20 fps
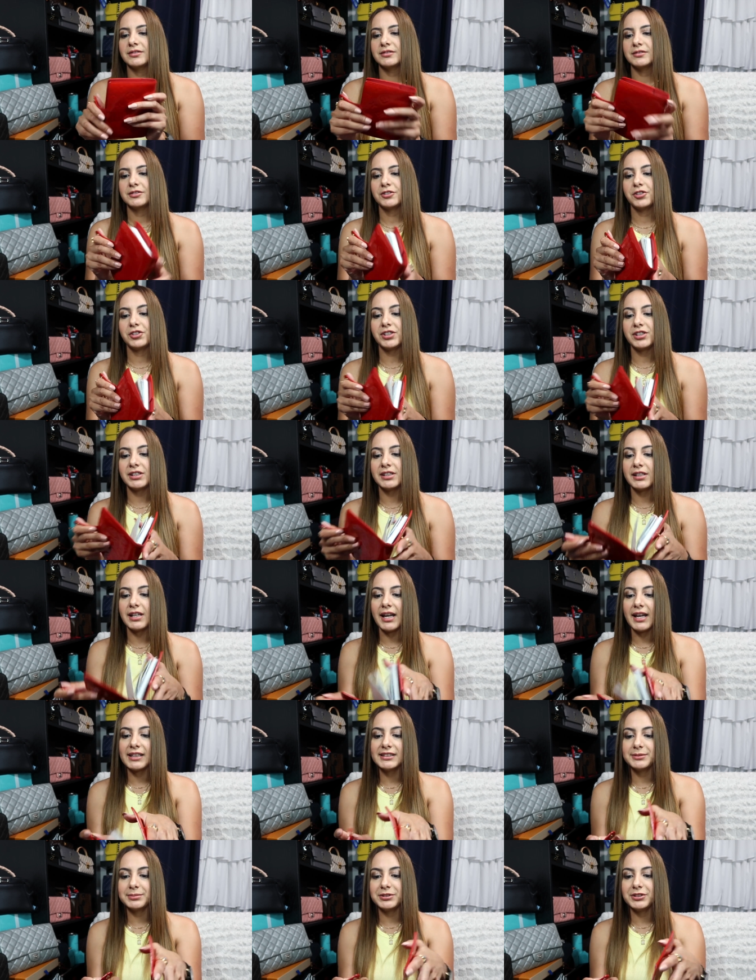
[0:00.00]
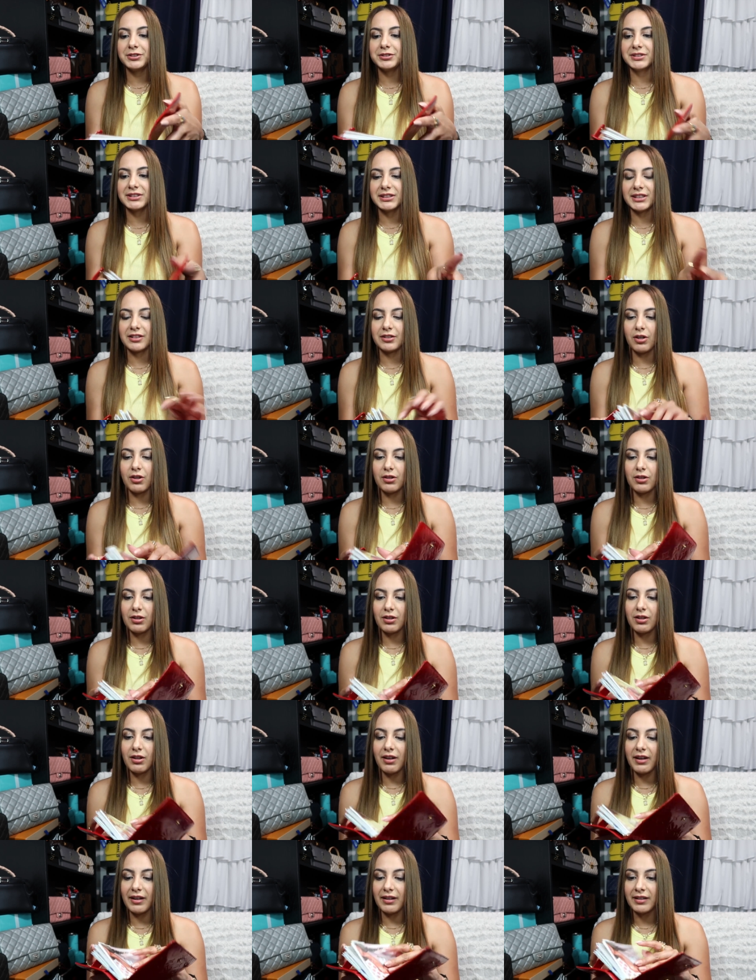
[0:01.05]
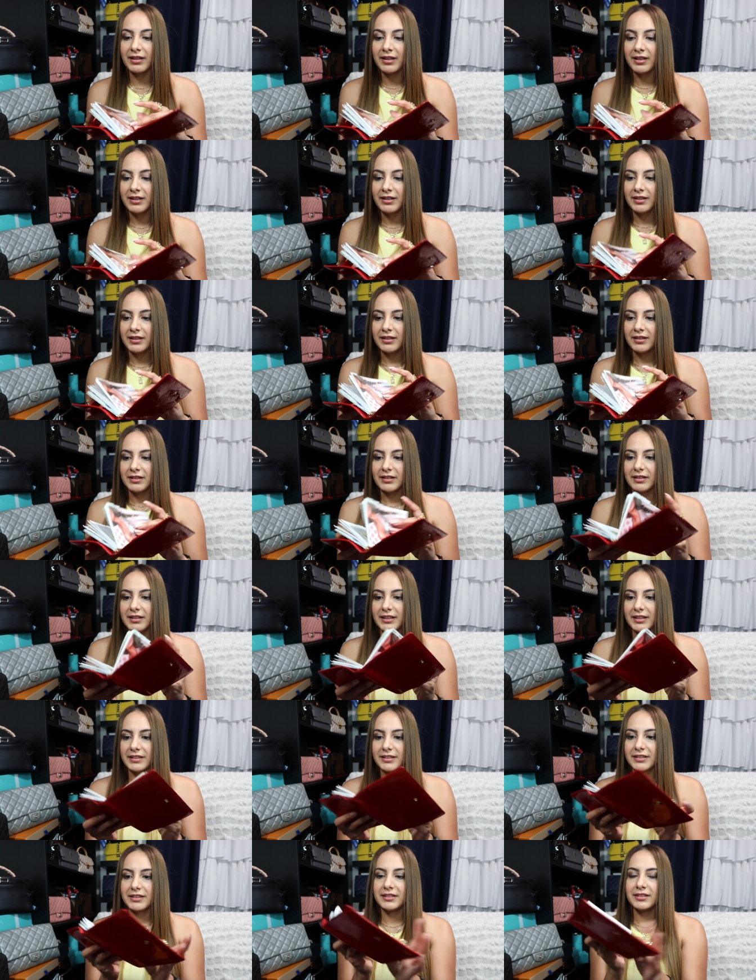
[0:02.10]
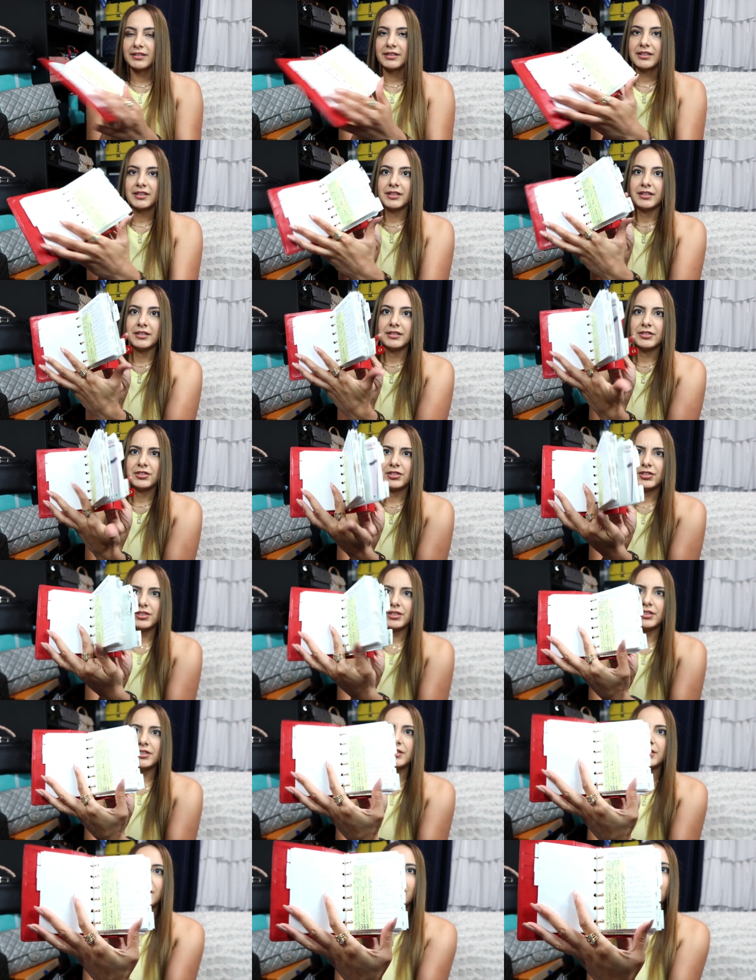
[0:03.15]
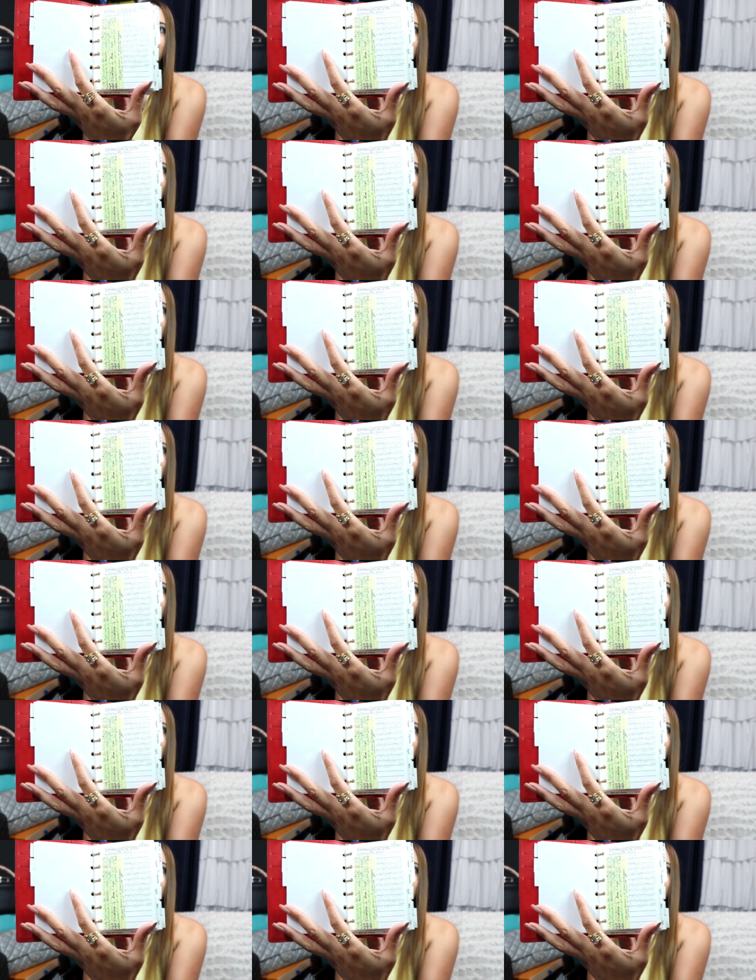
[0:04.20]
she has been using it a lot. Like, she